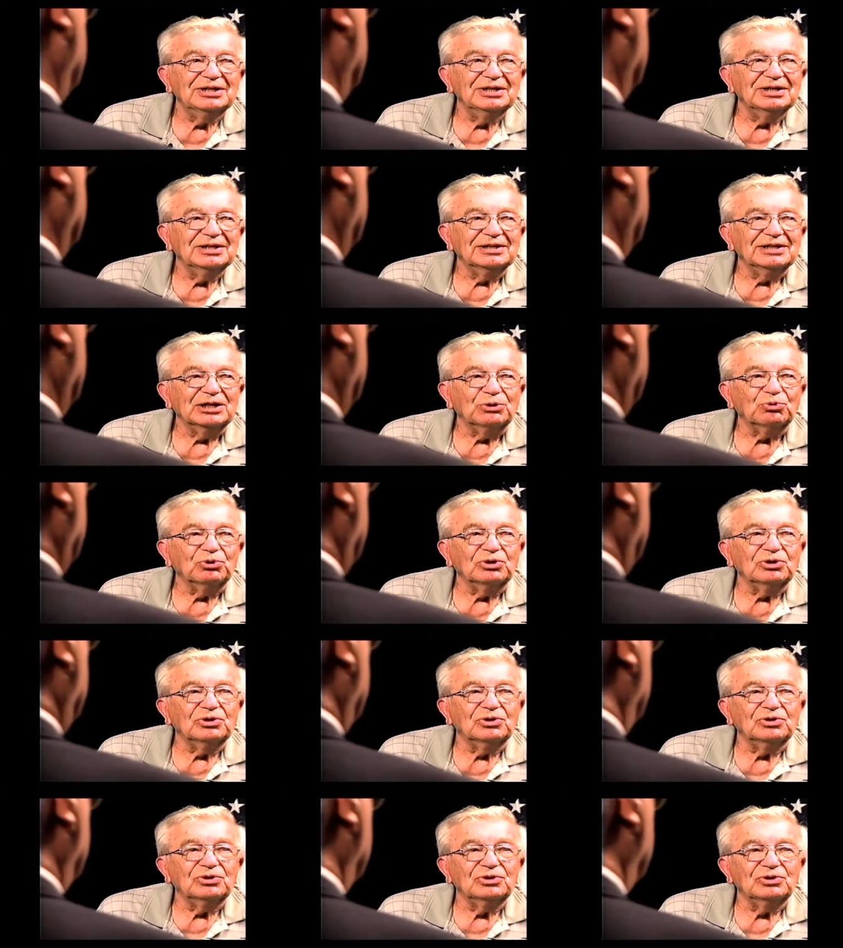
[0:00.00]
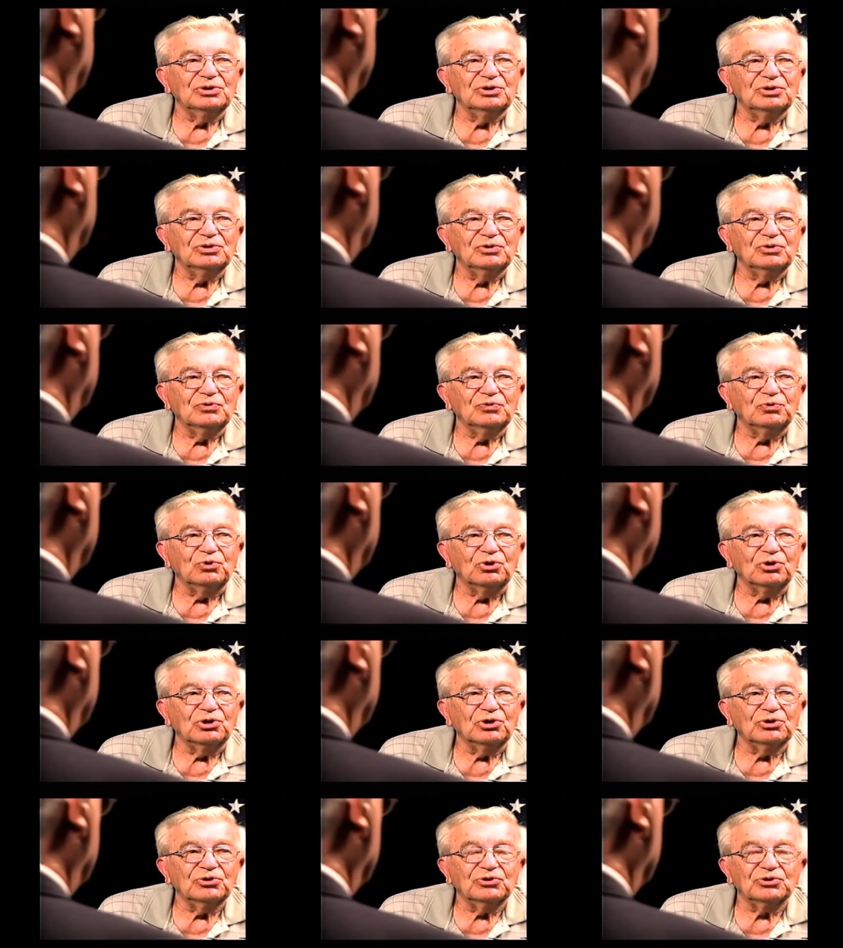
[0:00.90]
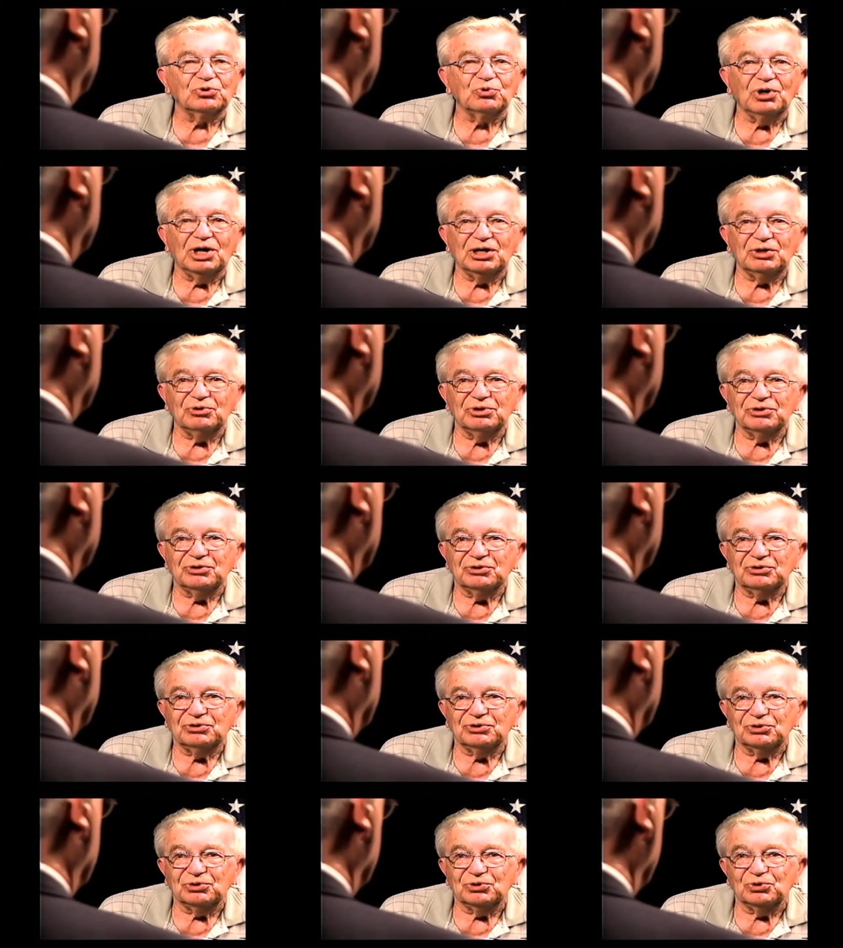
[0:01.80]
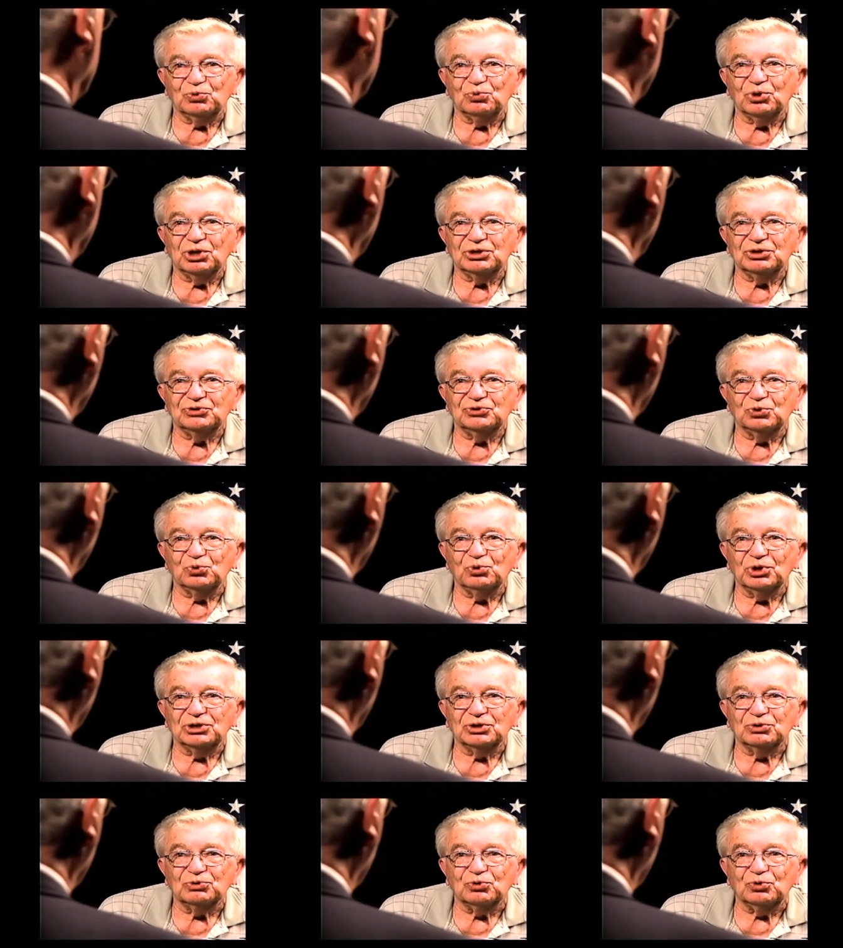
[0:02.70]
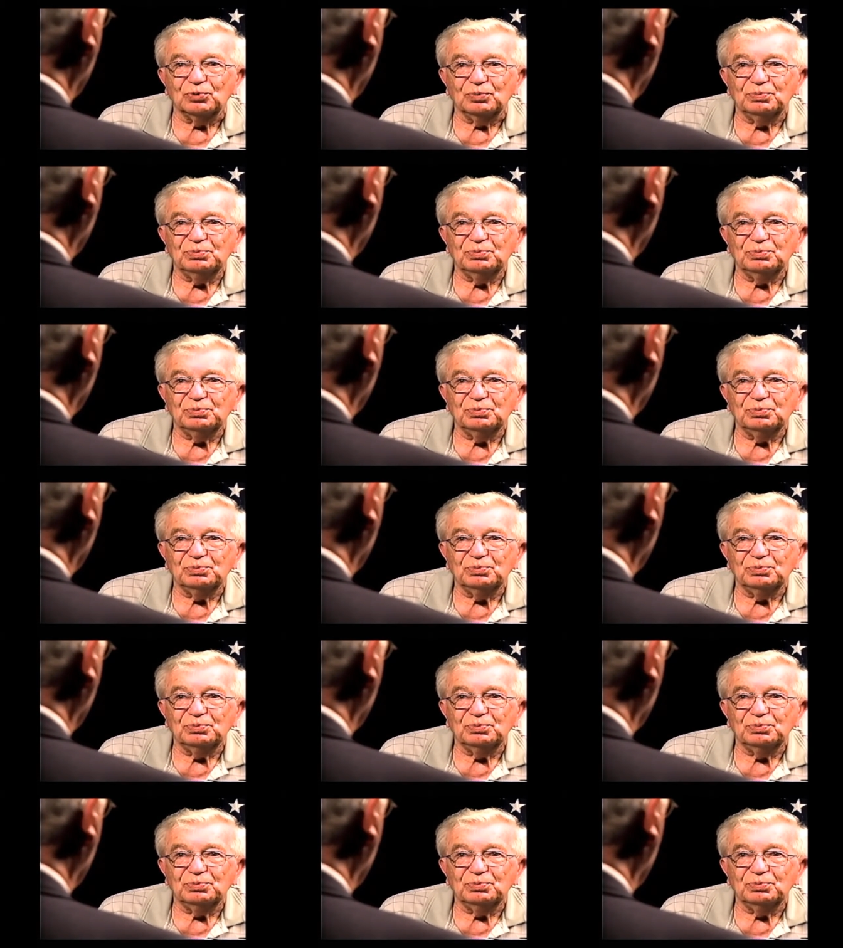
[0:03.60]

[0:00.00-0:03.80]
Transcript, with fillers: there were 4 squadrons to one group.